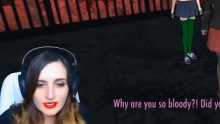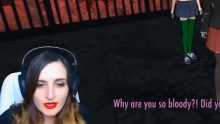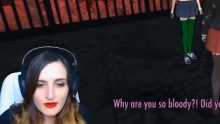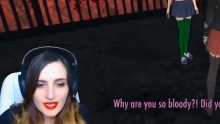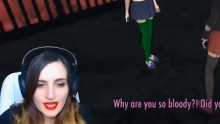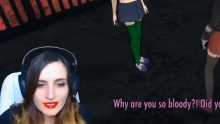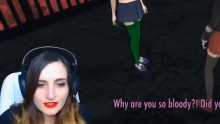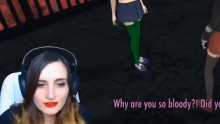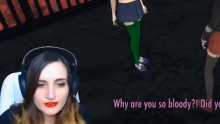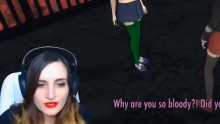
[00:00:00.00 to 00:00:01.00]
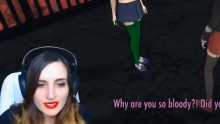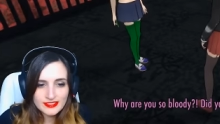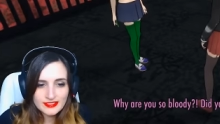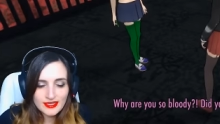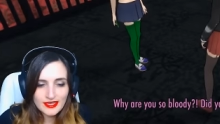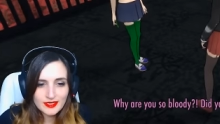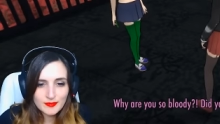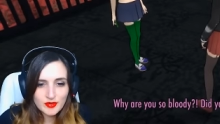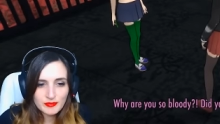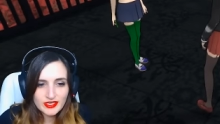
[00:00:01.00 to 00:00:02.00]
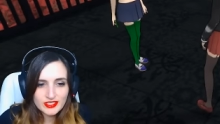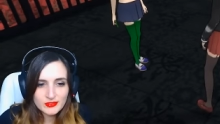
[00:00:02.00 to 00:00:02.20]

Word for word: Oh god, you're dressed inappropriate as